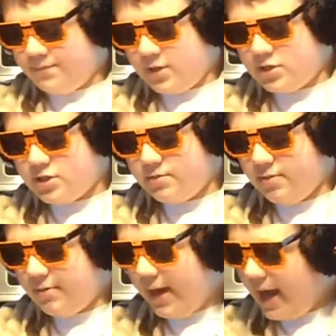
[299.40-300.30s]
let's see
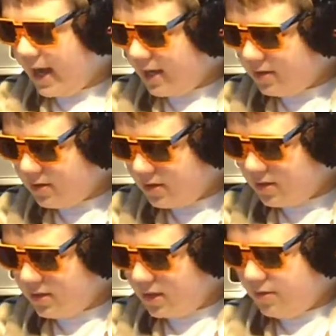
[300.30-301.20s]
what we
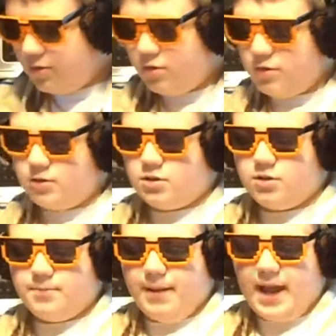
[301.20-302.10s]
got. Then you
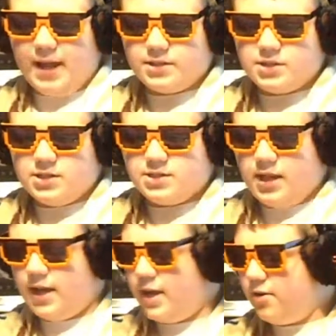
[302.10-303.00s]
turn the box
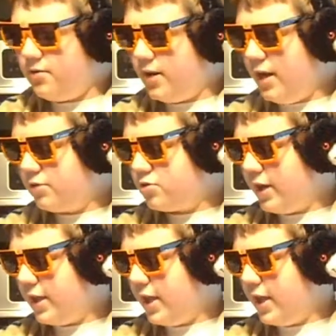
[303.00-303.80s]
inside out. I'll try